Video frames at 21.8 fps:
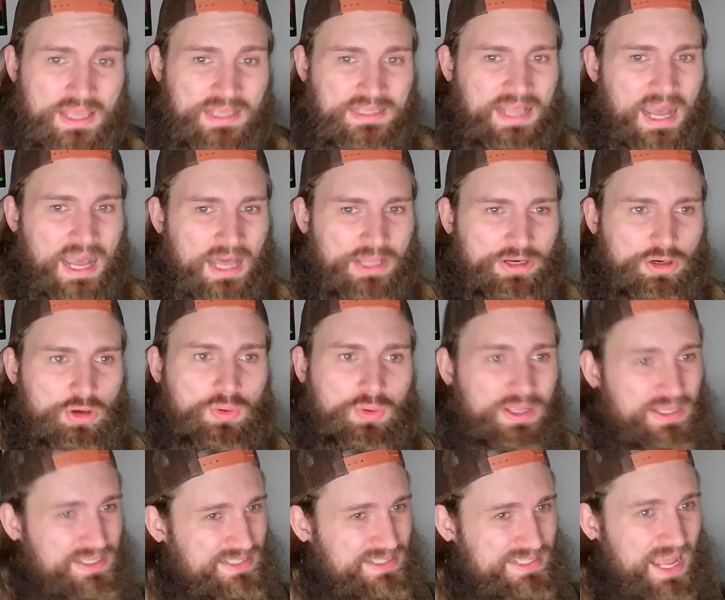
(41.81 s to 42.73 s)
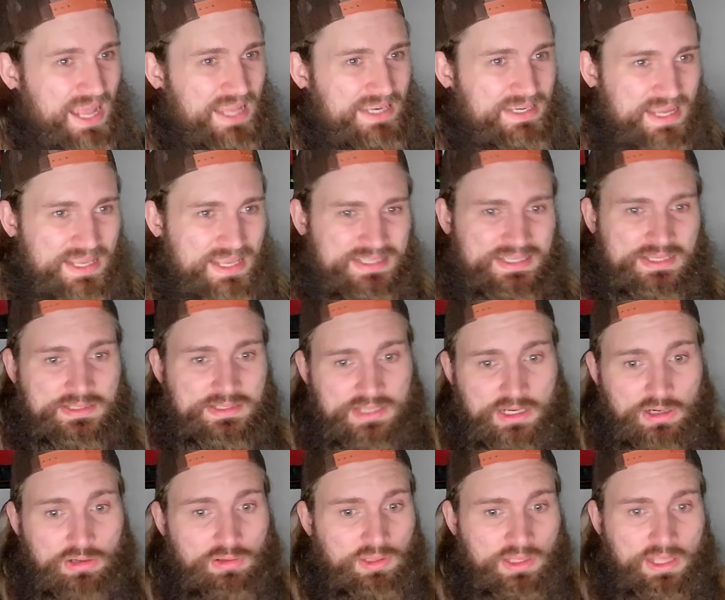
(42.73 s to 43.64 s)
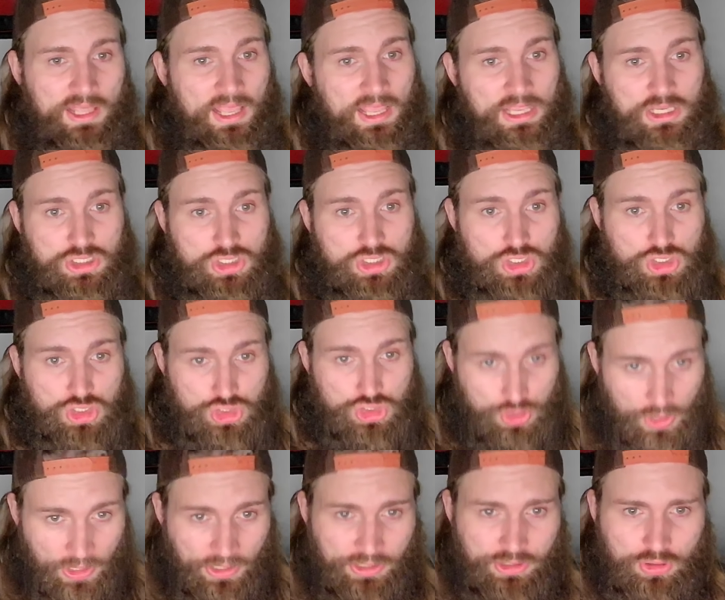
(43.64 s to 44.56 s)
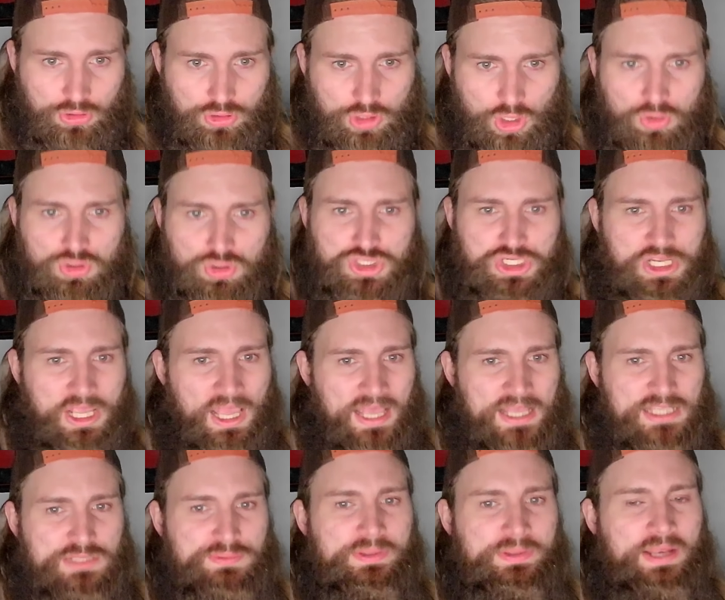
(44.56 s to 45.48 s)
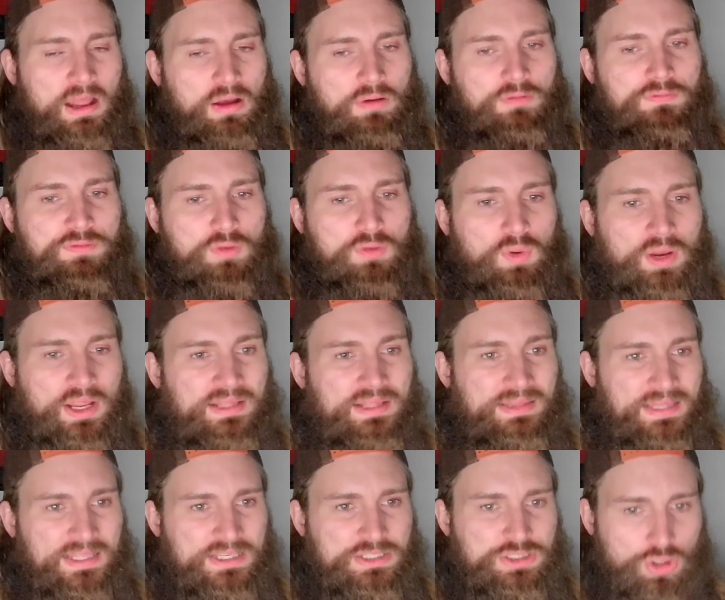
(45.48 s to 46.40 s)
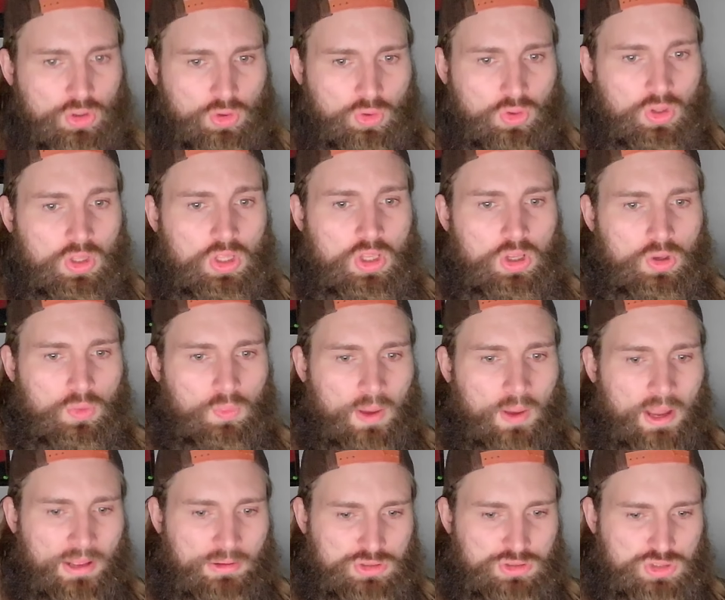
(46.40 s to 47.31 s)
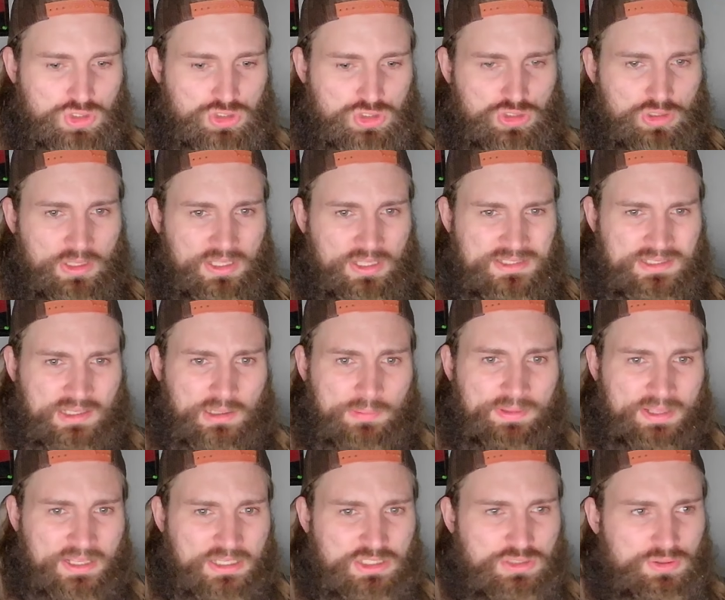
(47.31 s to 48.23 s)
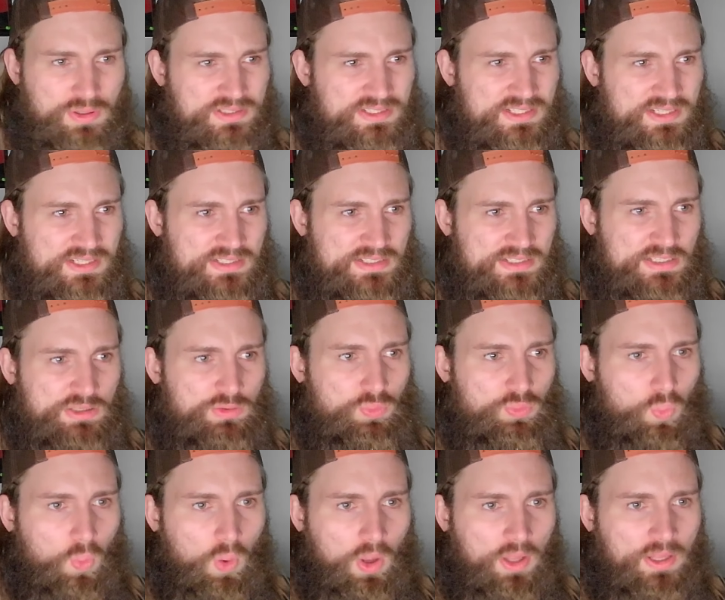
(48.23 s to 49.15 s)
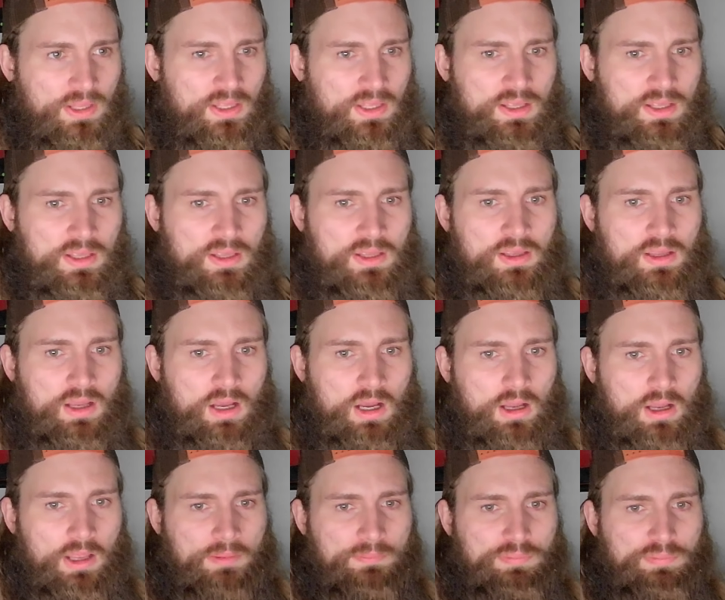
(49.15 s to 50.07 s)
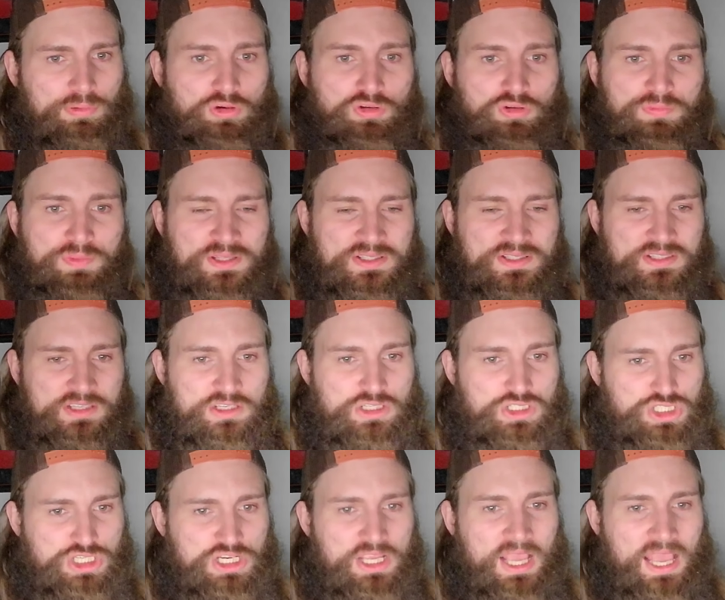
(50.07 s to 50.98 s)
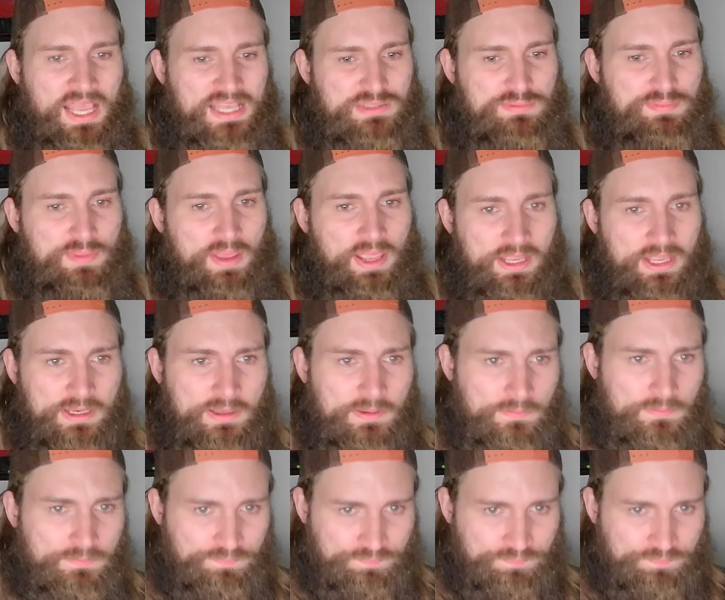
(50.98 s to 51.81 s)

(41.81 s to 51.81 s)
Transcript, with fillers: Gatto is not necessarily a striker, though. She has been out for a little while, so it's, it's going to be interesting to see what uh, improvements she has made.